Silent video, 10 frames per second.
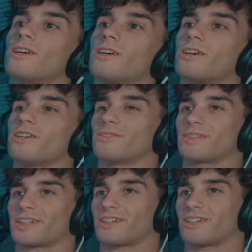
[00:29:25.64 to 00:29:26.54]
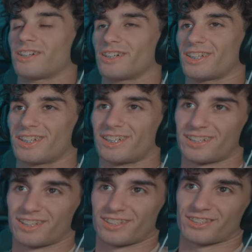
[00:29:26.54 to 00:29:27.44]
Oh my god.
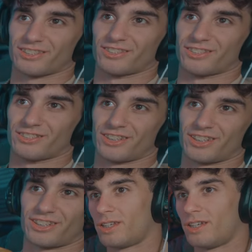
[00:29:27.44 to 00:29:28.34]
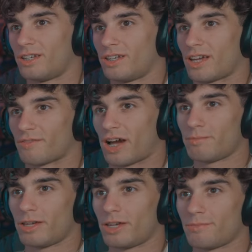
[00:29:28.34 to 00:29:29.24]
That's so annoying. If I'm
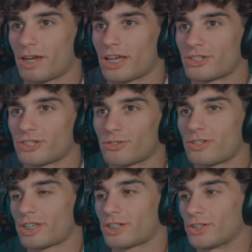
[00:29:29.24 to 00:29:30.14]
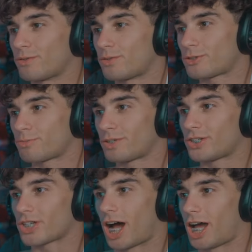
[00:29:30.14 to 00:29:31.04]
him, as soon as I leave this place,
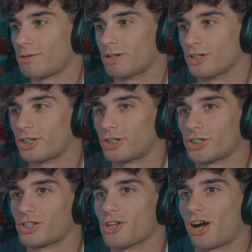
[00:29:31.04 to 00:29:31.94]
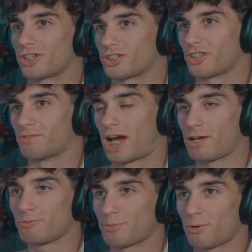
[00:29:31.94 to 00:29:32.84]
I'm literally doxing them. I'm
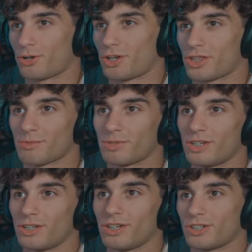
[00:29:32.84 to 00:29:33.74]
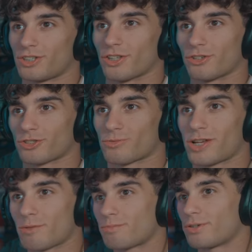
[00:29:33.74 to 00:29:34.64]
reporting them to their
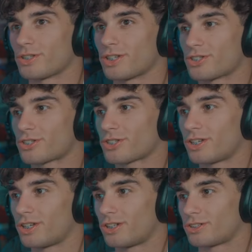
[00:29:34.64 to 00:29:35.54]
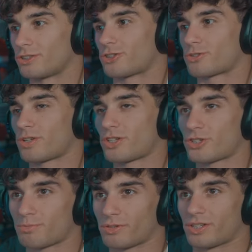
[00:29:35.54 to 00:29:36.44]
Sweden police to the Swedish
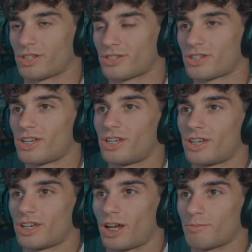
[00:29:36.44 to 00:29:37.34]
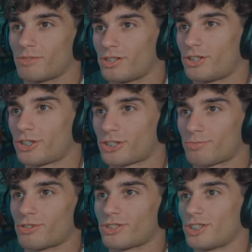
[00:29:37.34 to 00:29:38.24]
police. Hmm. I'm literally
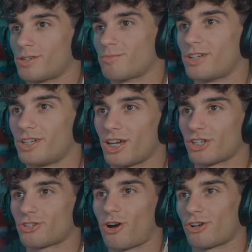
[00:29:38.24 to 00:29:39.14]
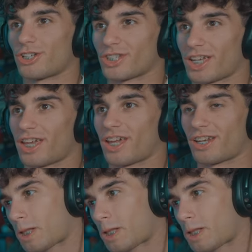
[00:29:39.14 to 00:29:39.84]
exposing them as hard as I can.